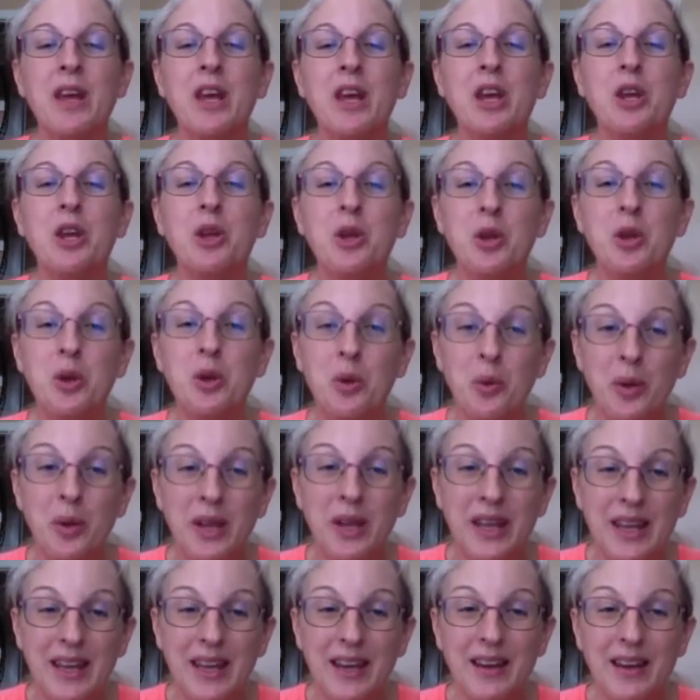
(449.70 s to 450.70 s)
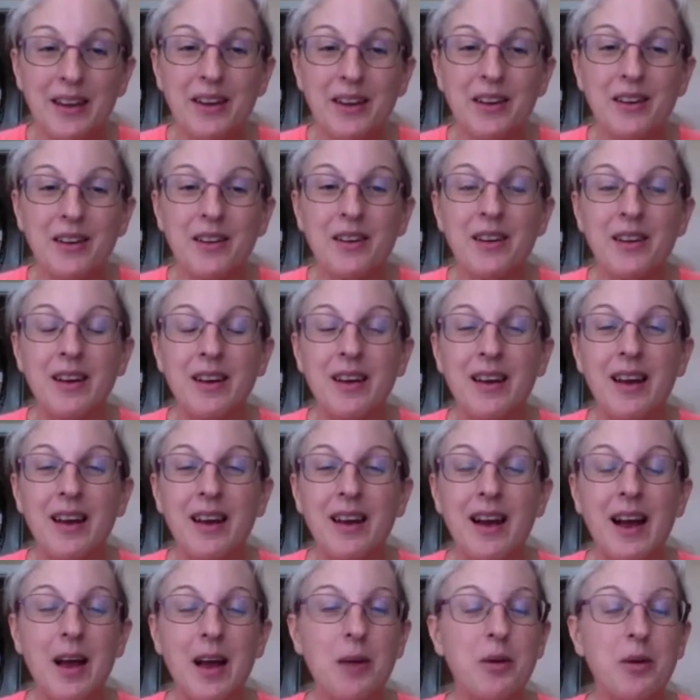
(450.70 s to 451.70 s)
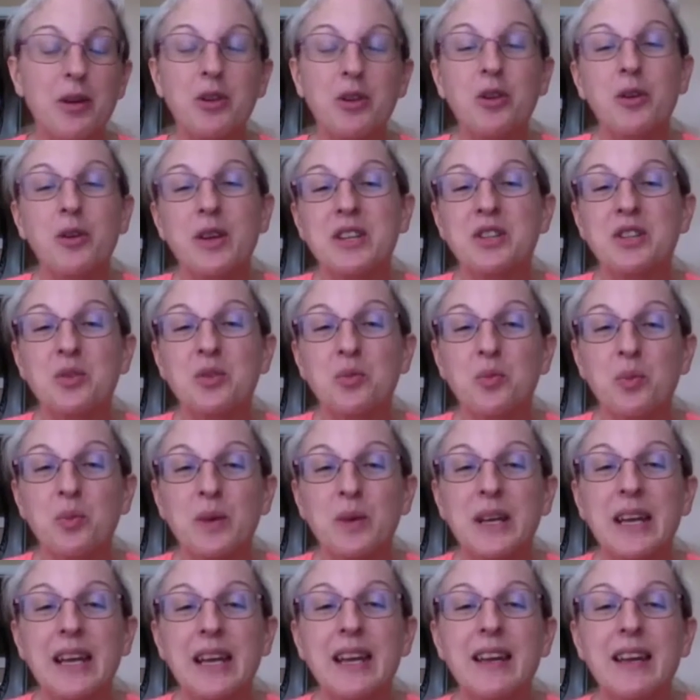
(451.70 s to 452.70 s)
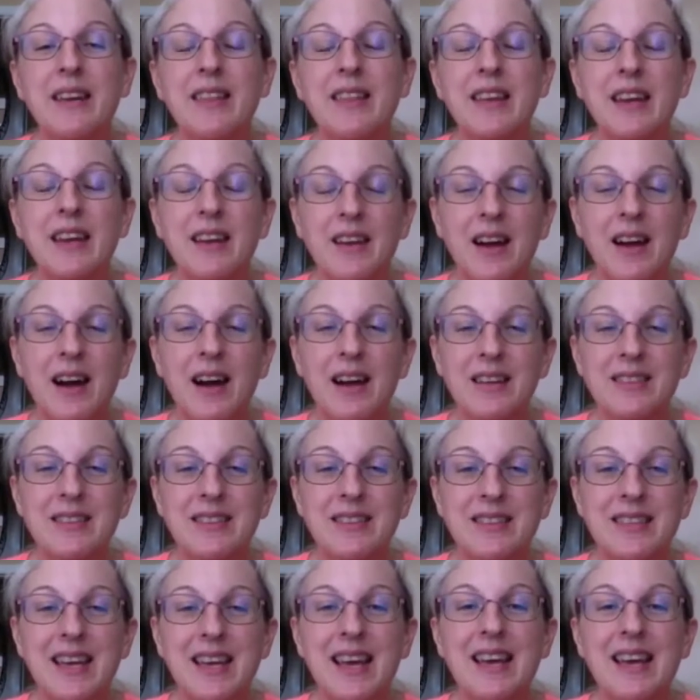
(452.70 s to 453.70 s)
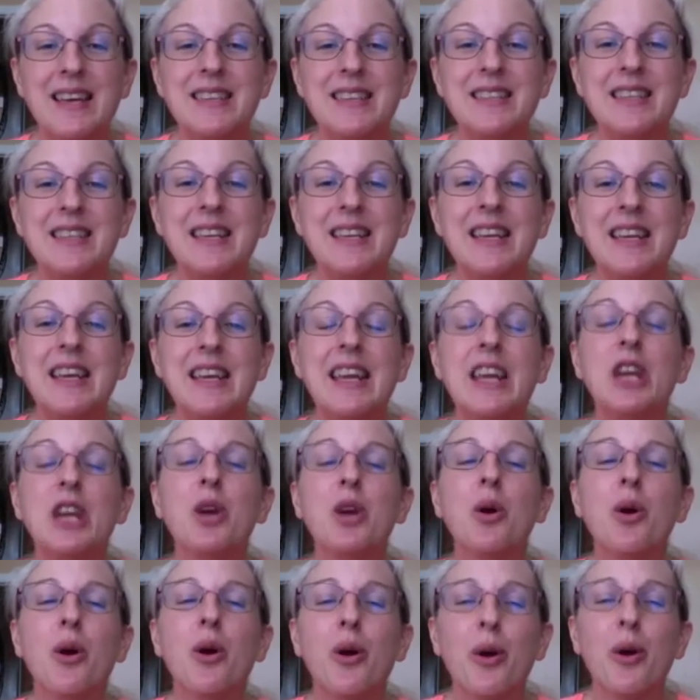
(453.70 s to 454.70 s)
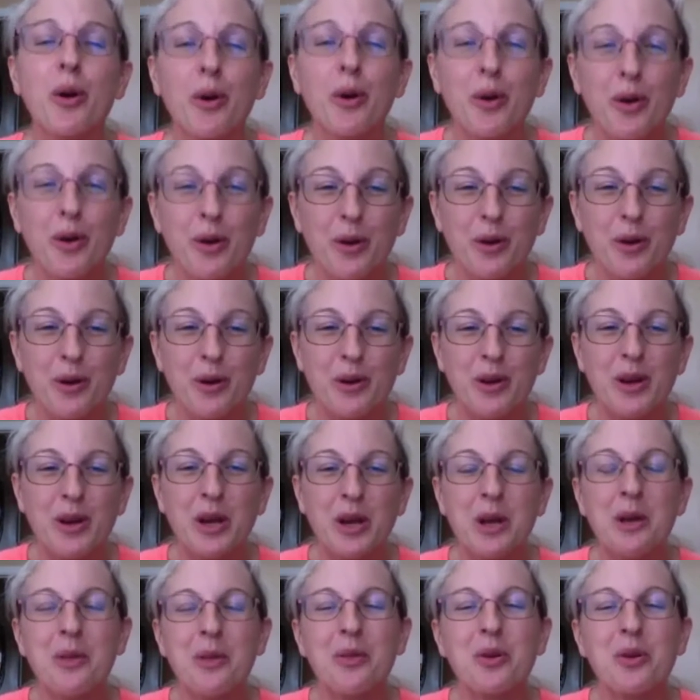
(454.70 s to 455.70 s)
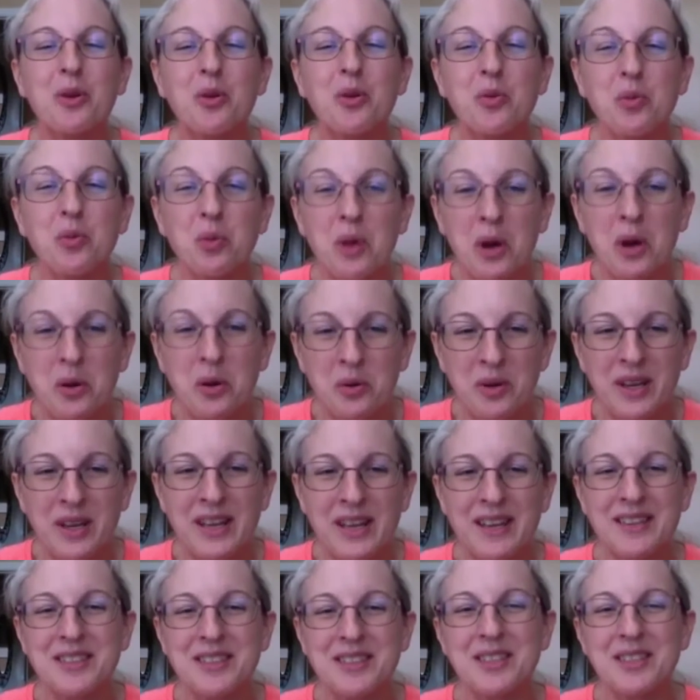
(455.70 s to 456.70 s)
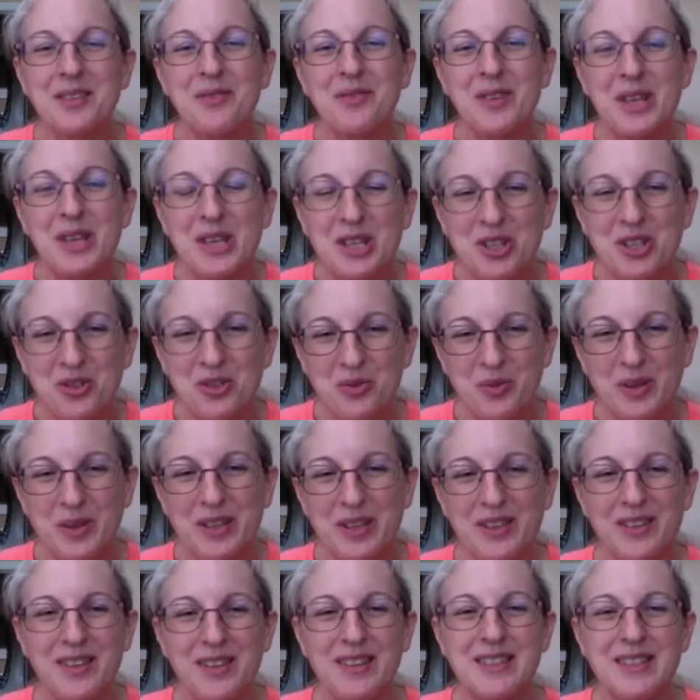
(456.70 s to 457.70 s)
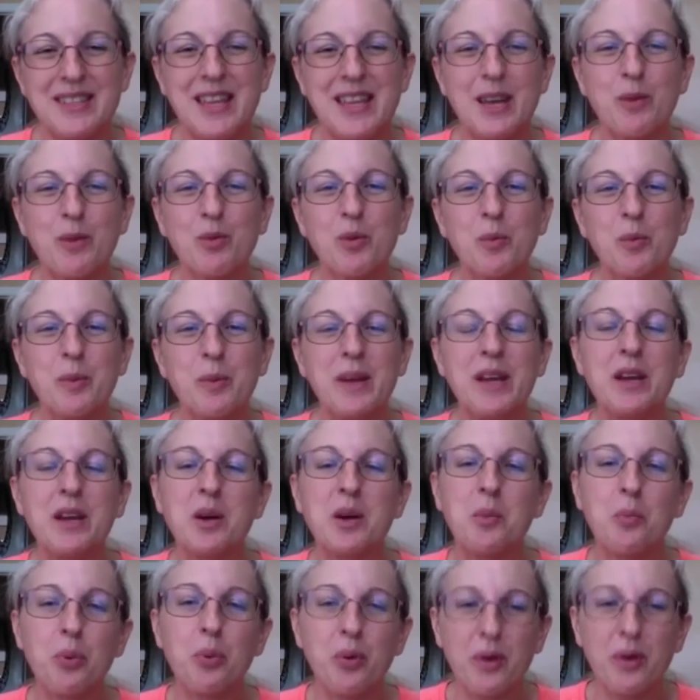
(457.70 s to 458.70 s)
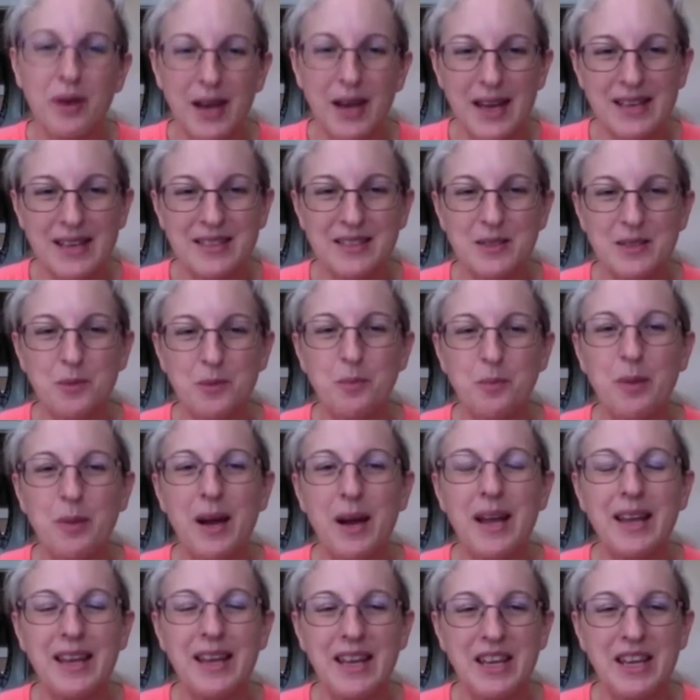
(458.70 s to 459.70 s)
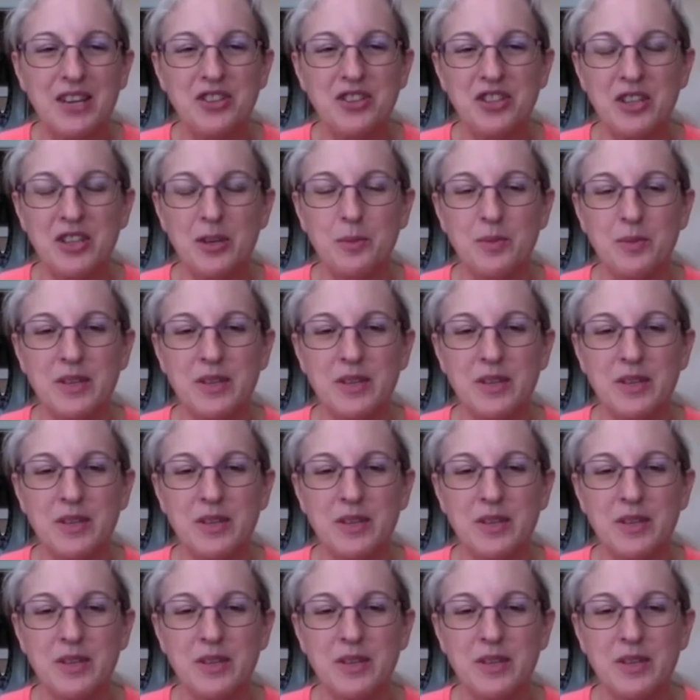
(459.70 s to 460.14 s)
you hear, uh, you get to read that God says that He heard the groanings of Israel as they were being oppressed by Egypt.